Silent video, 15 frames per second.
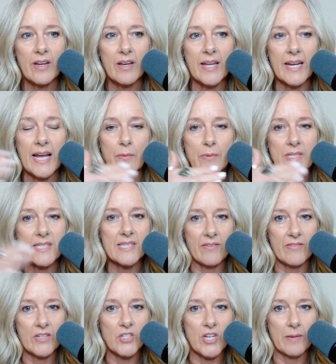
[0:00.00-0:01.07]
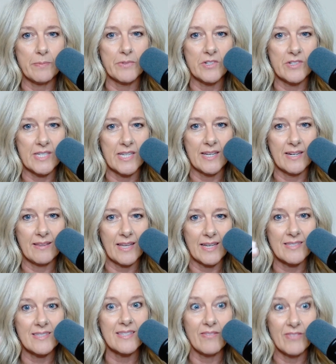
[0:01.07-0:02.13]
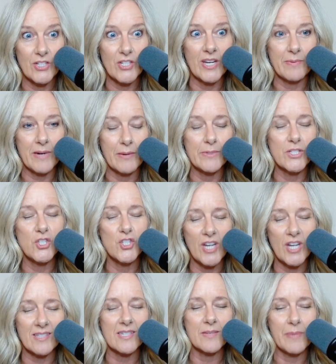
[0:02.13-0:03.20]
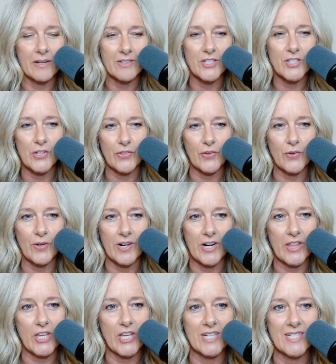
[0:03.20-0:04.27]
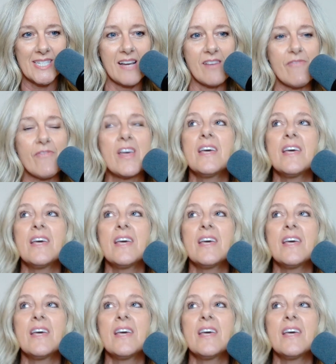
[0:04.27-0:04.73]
And I was 7 chapters in, like 7 chapters. I was just about to turn the corner to the good stuff.